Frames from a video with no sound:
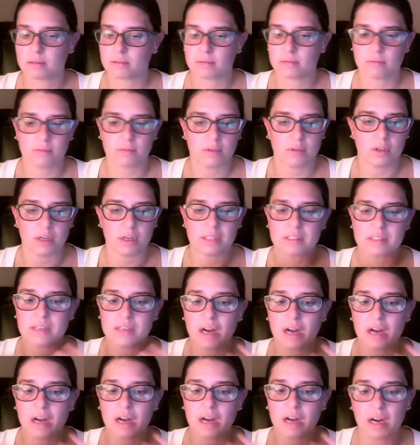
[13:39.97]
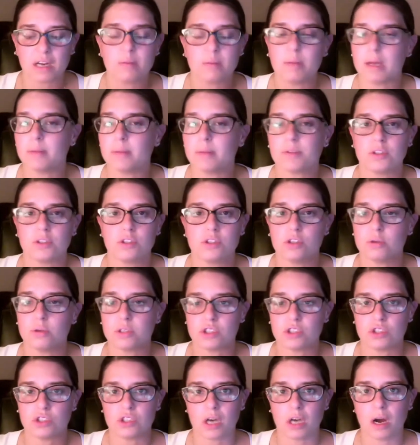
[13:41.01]
it's not going to be able to do
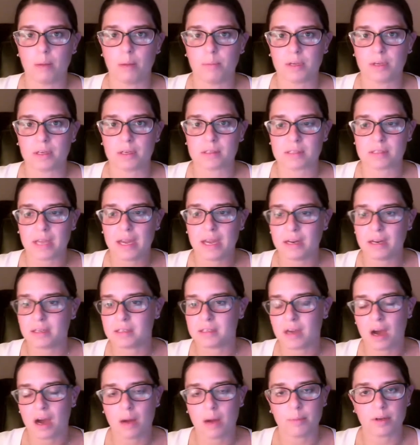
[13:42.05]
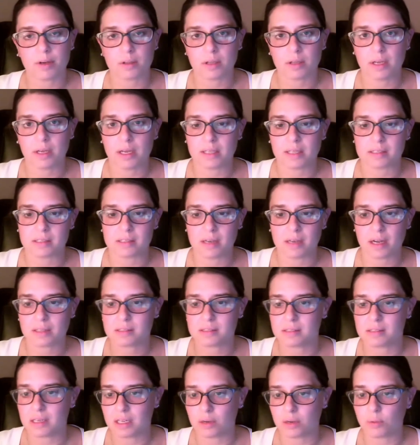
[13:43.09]
its job because anatomically it's not
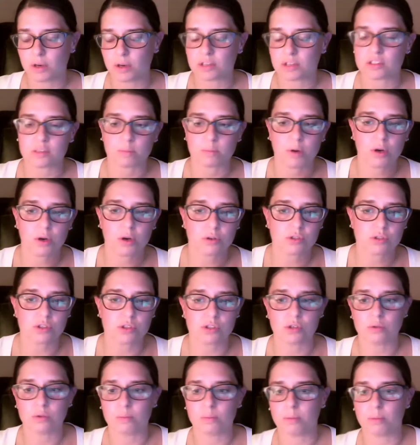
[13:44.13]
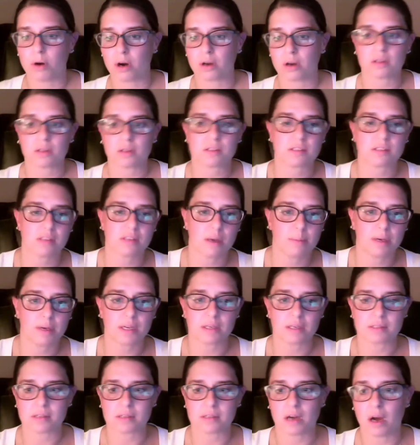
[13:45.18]
sitting where it's supposed to. Part of the stomach
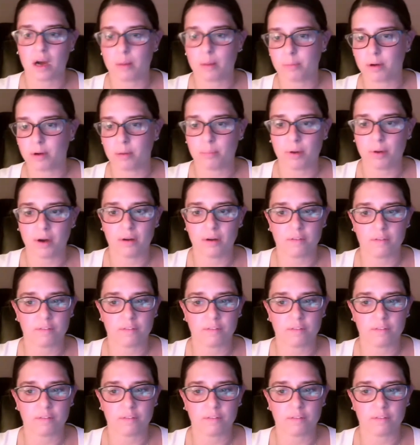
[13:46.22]
is up above,